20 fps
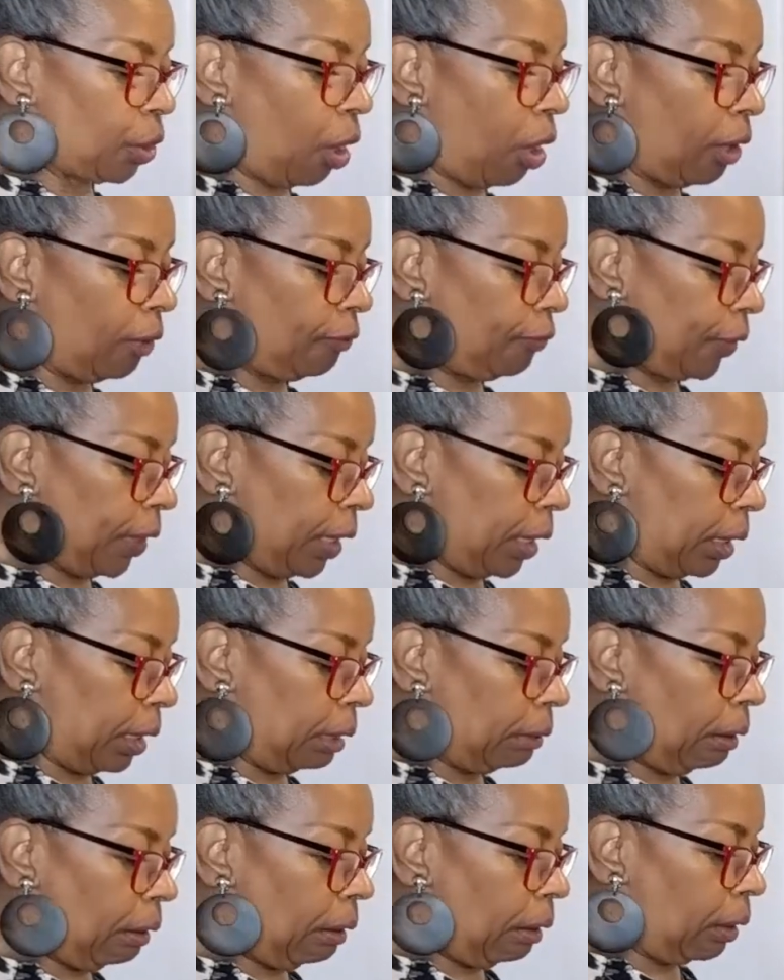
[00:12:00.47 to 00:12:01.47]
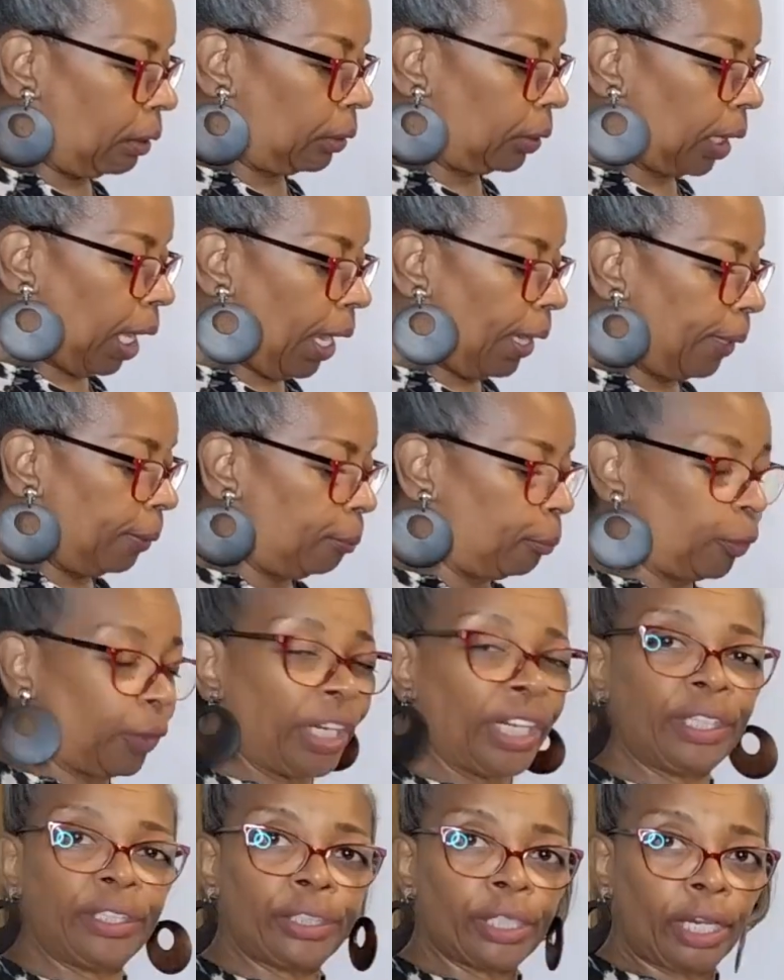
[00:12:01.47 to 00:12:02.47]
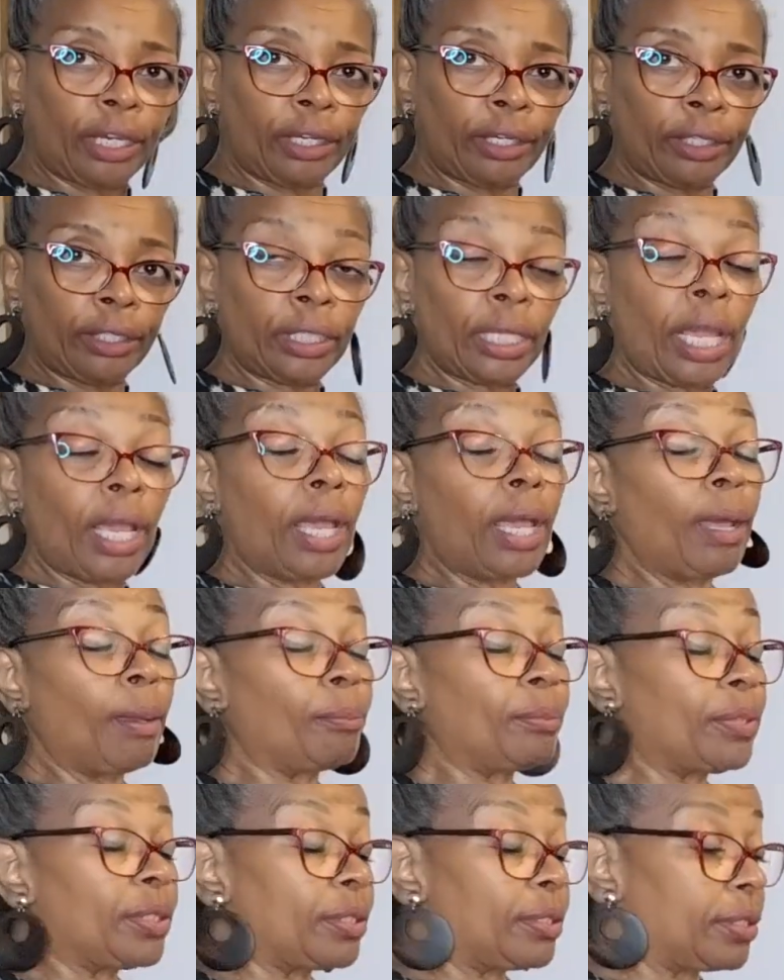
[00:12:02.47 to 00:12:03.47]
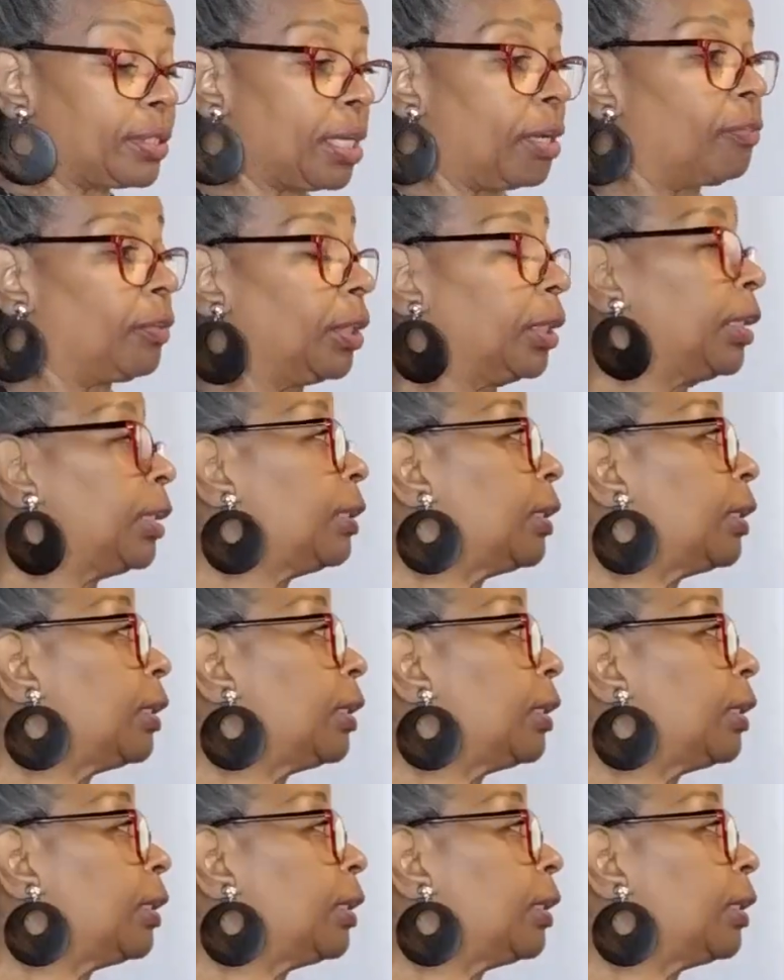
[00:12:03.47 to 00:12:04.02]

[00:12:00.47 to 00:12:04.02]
Scarfie line brand yarn. I'm definitely